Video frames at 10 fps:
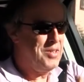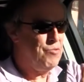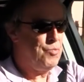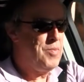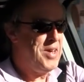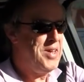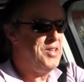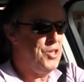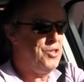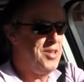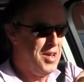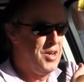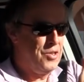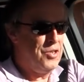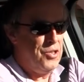It was made to,
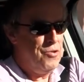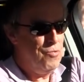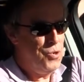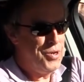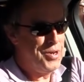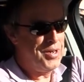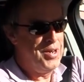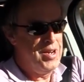to do work.